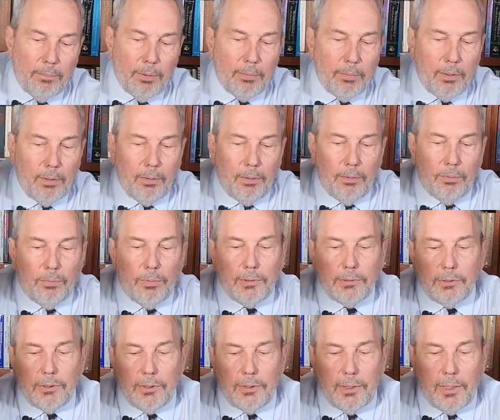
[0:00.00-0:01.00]
But the
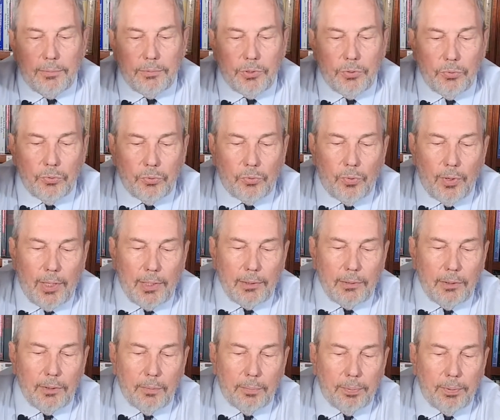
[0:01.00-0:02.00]
rest of the time she was
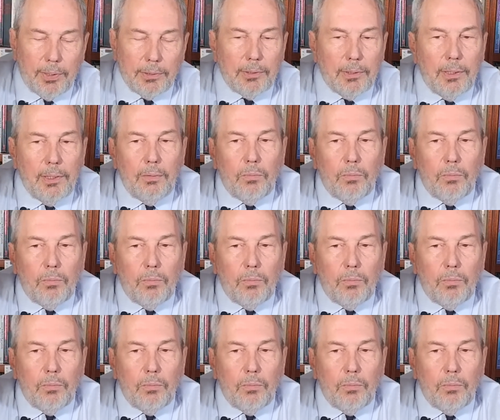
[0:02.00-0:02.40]
chronically depressed.